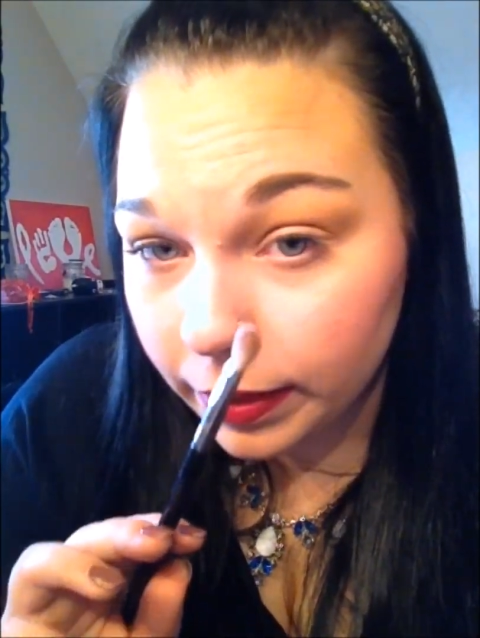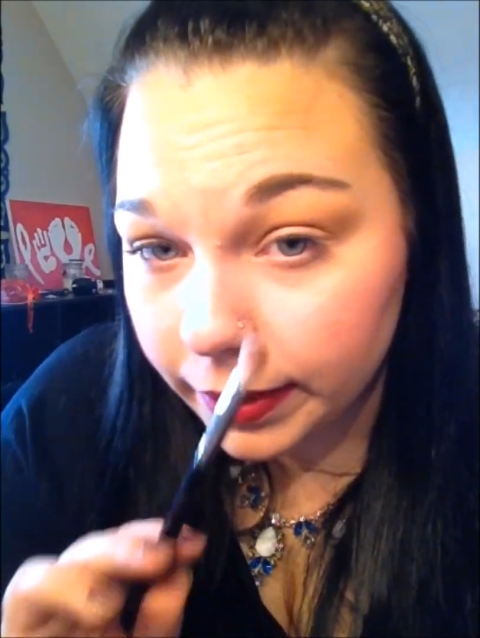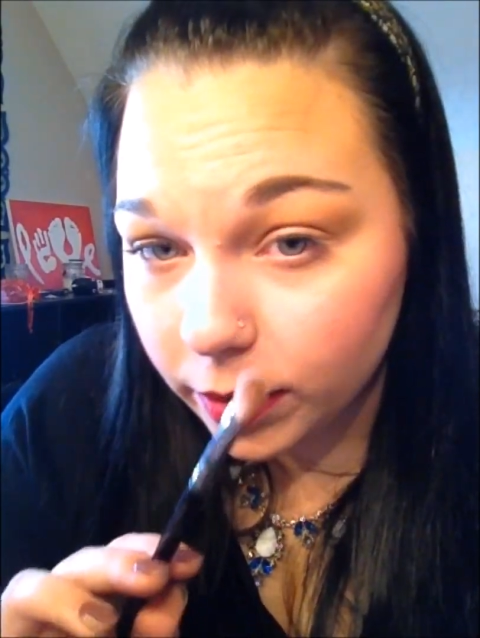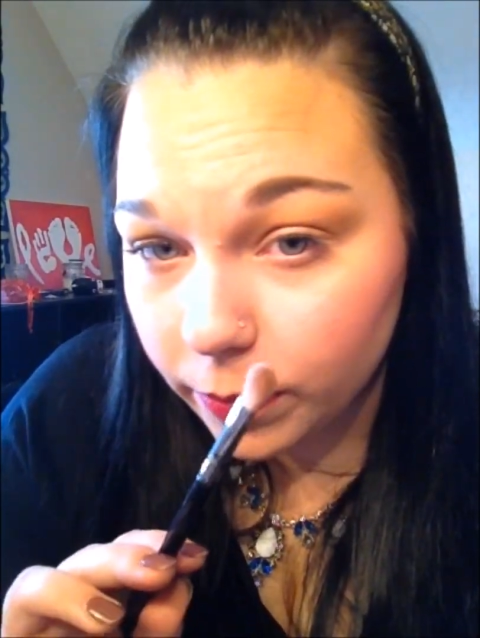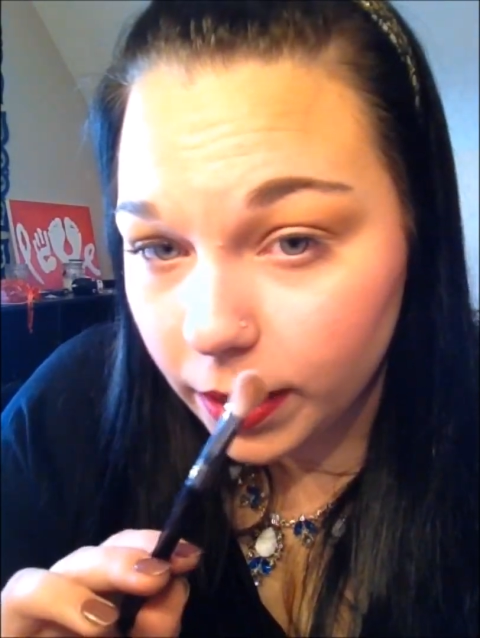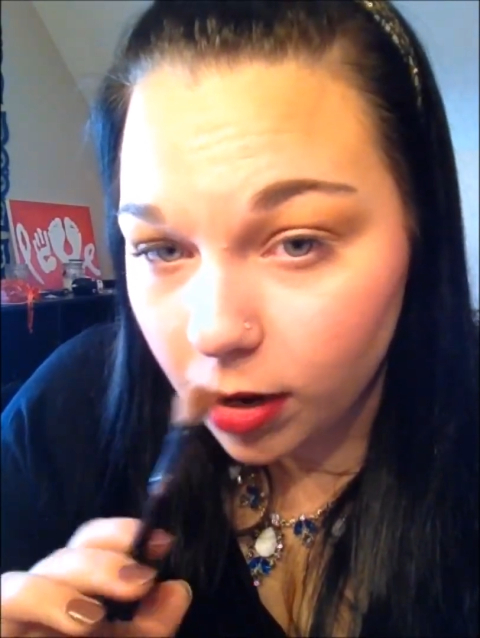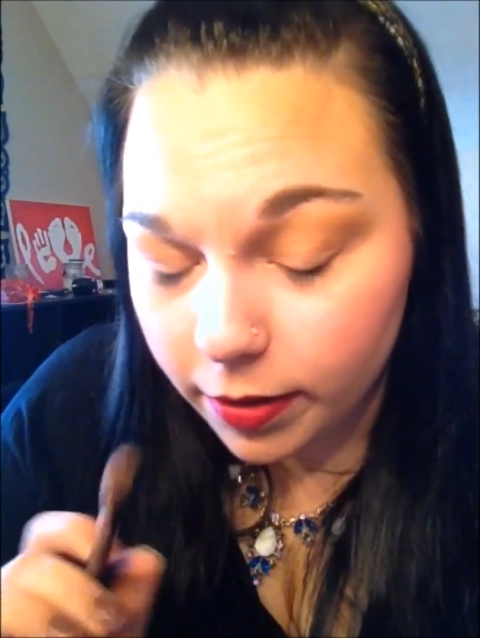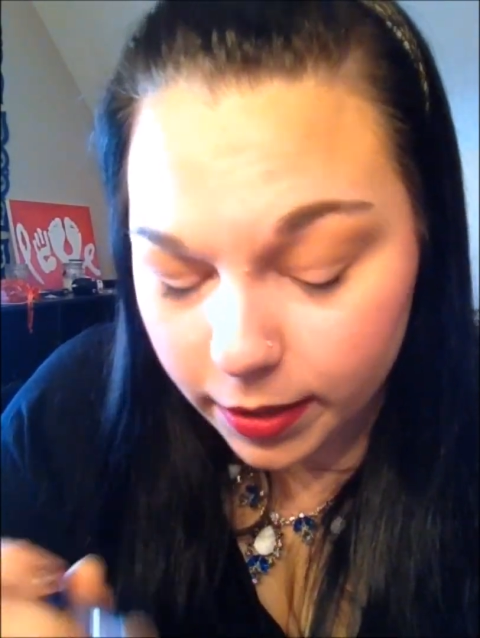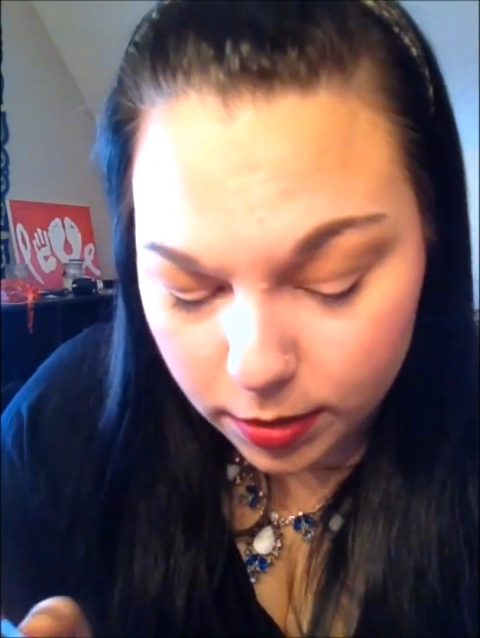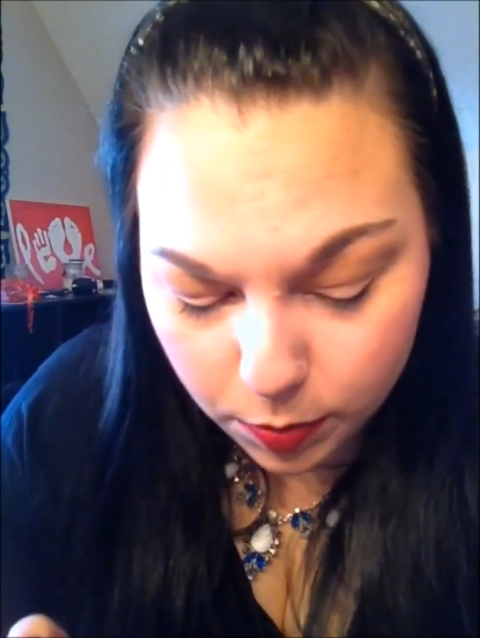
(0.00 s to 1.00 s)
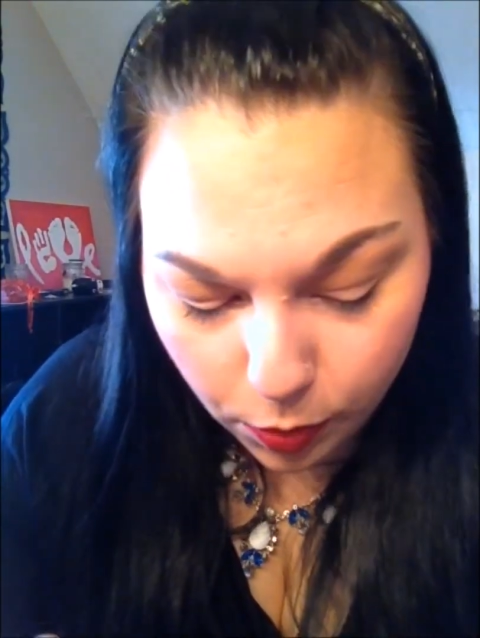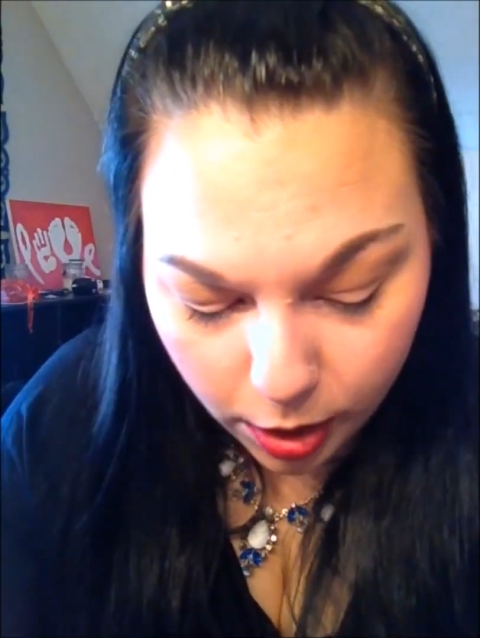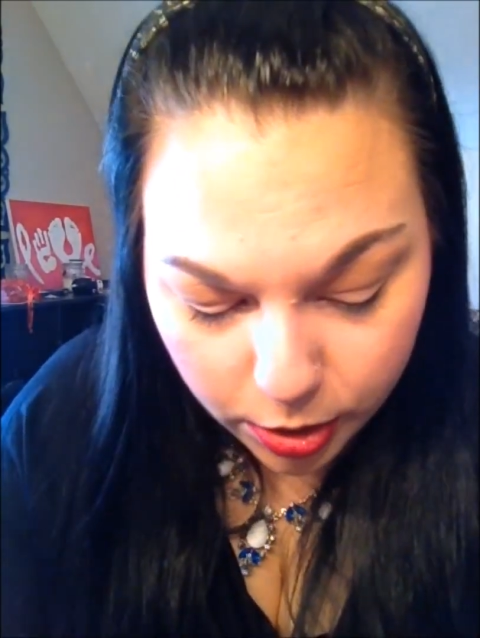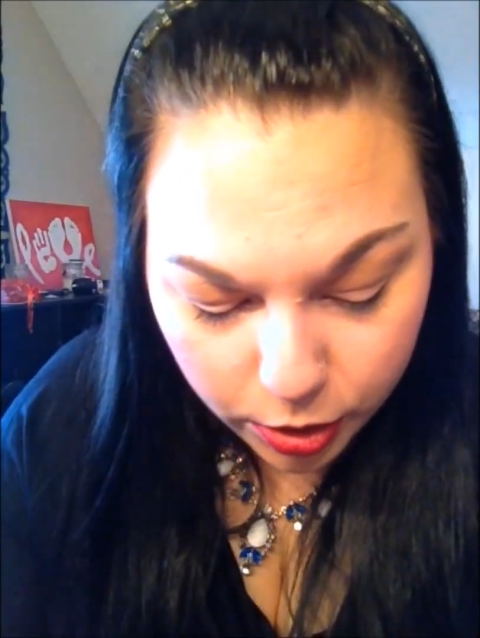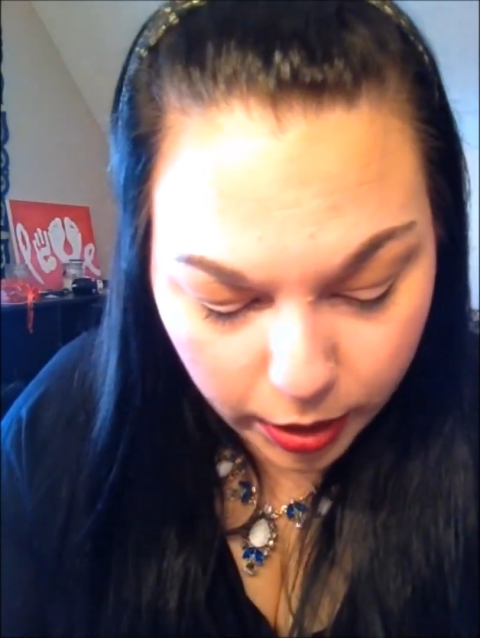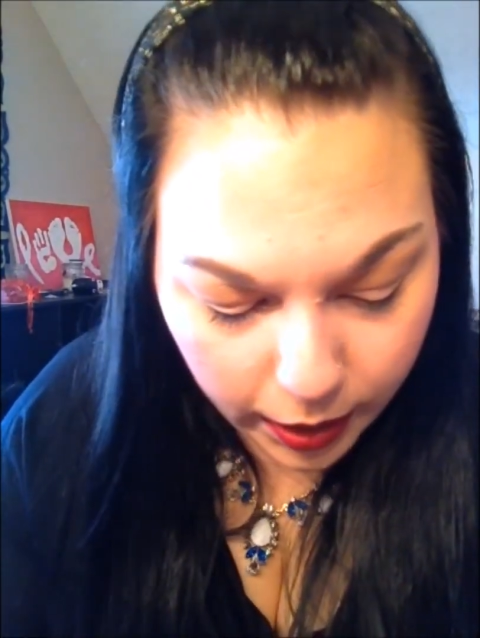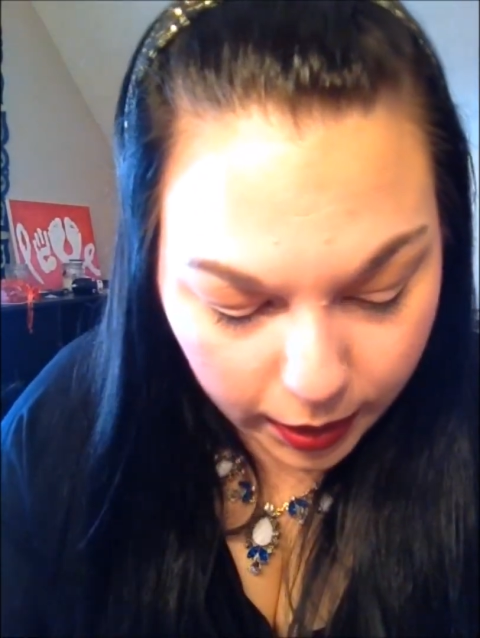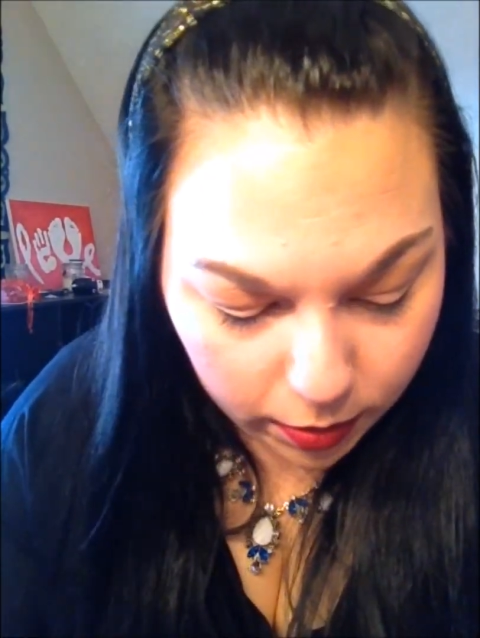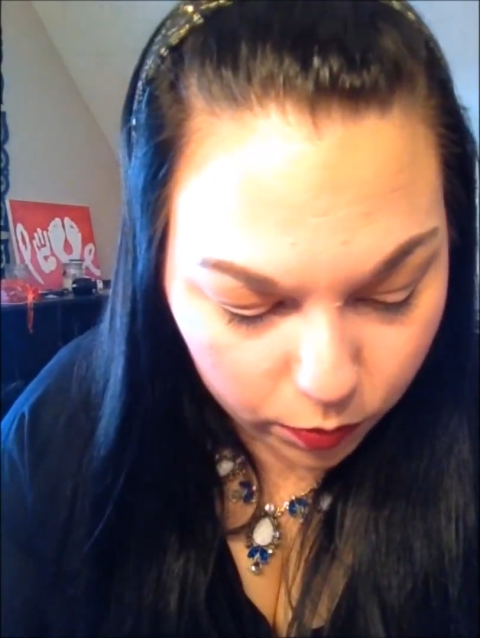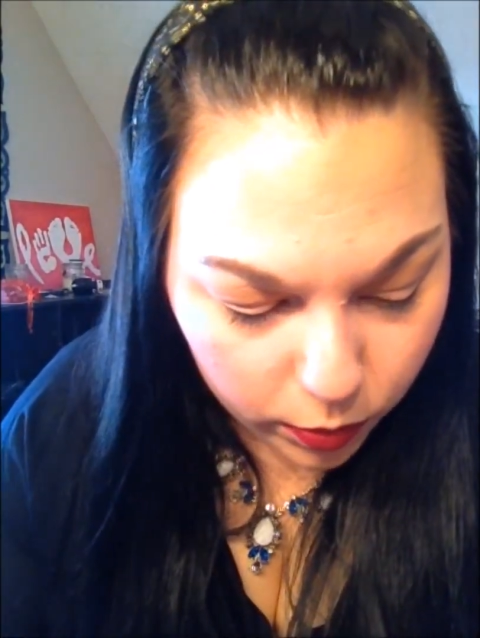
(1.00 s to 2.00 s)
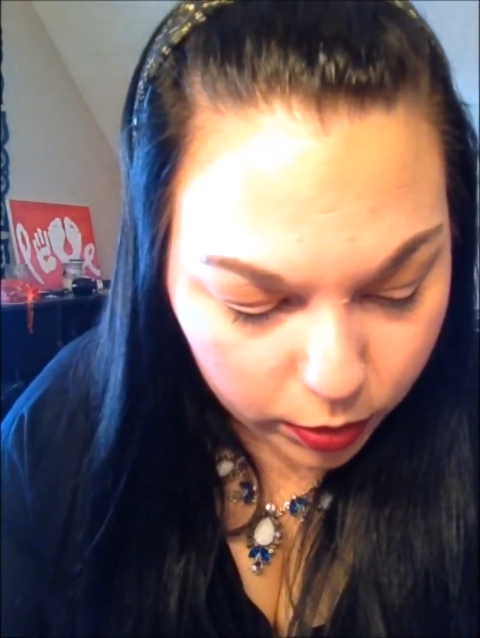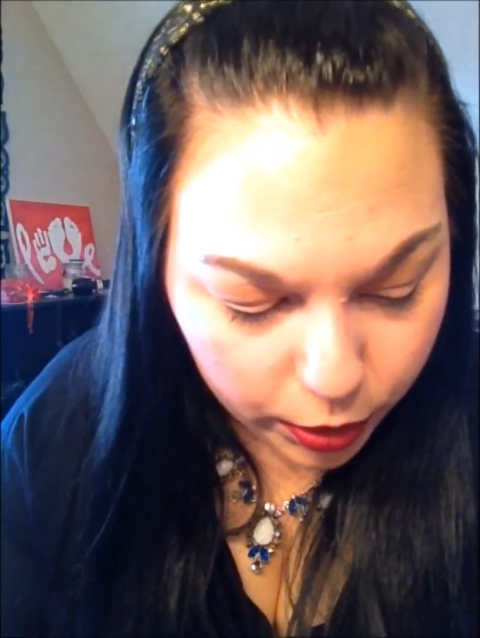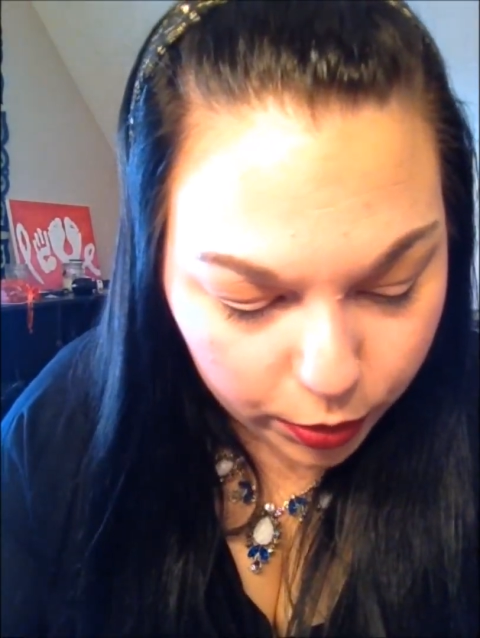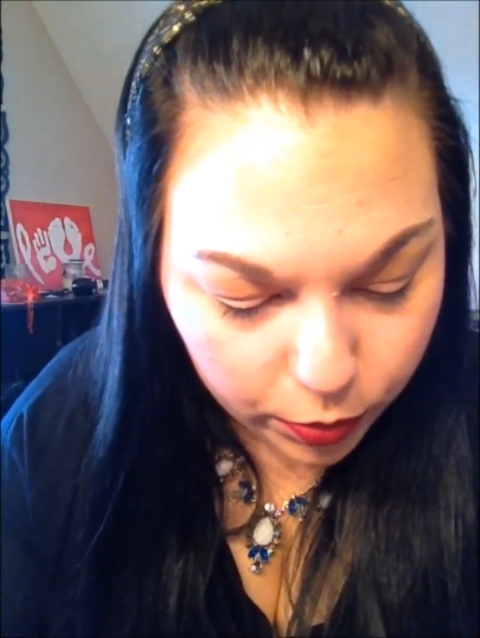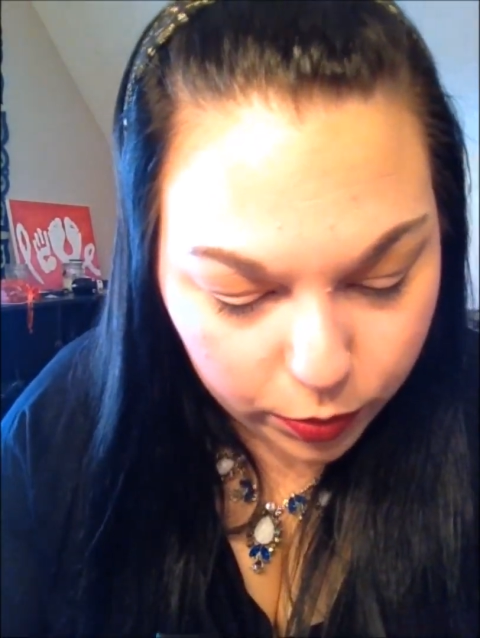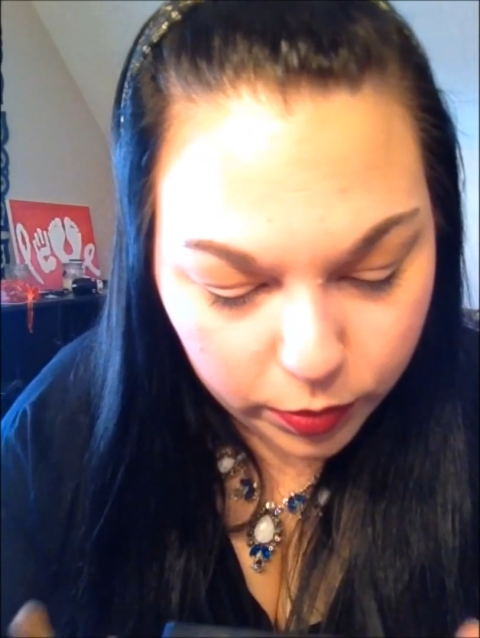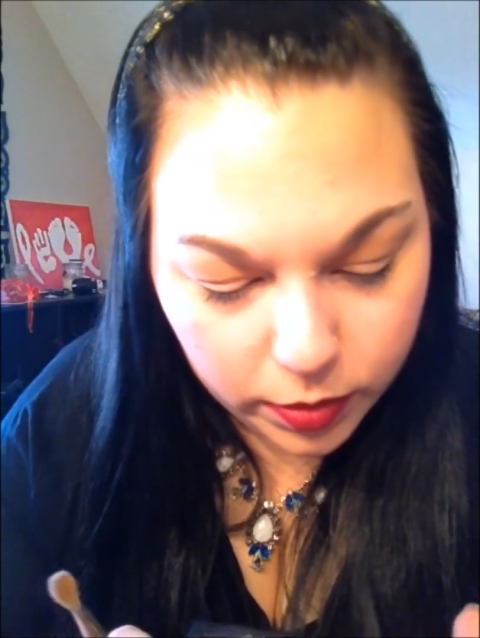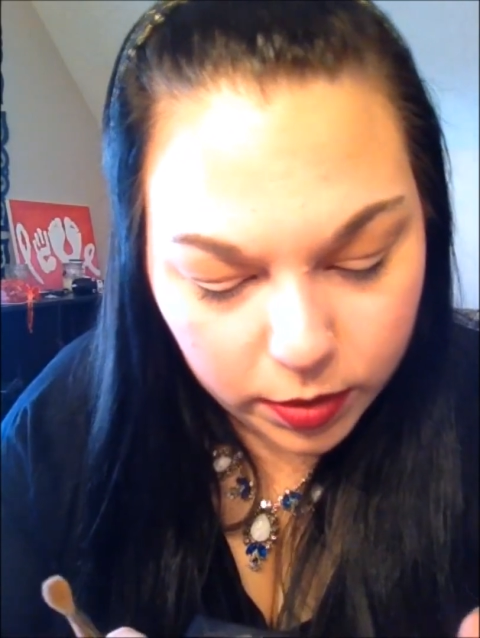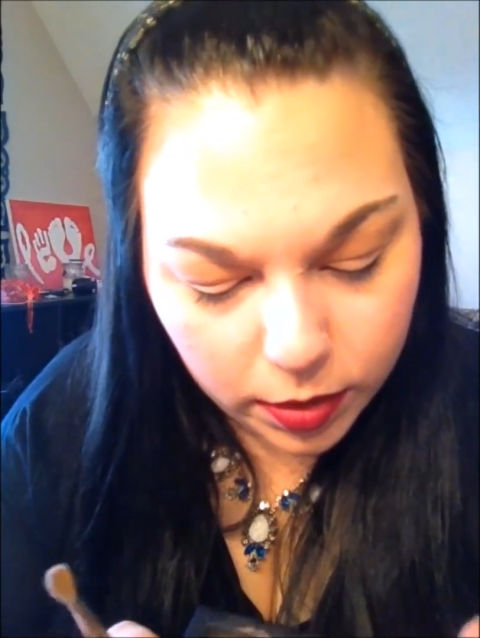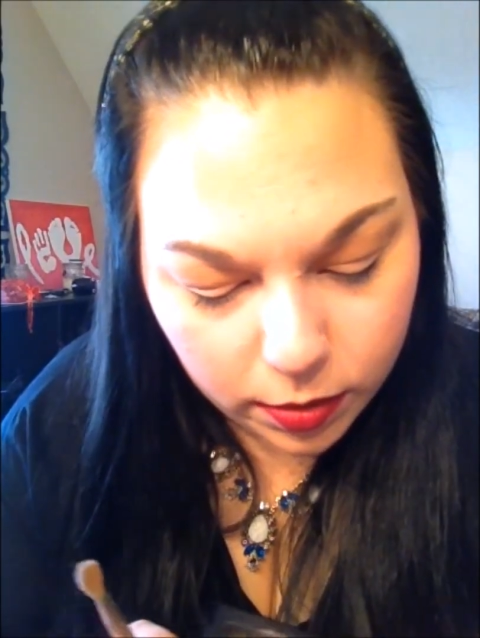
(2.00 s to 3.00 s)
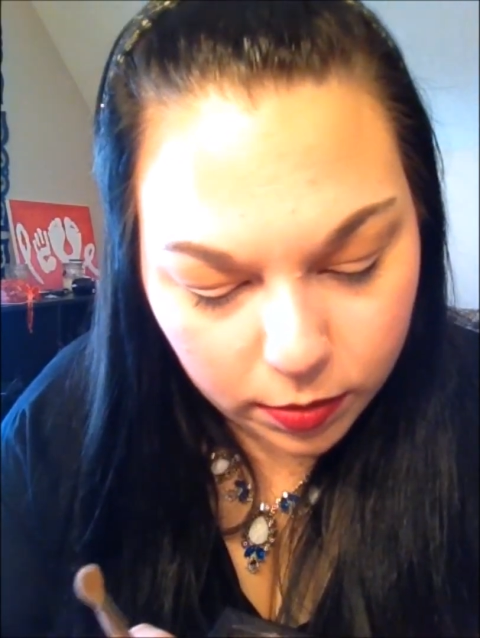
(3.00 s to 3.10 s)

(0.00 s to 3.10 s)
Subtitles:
a little bit on this brush and we'll use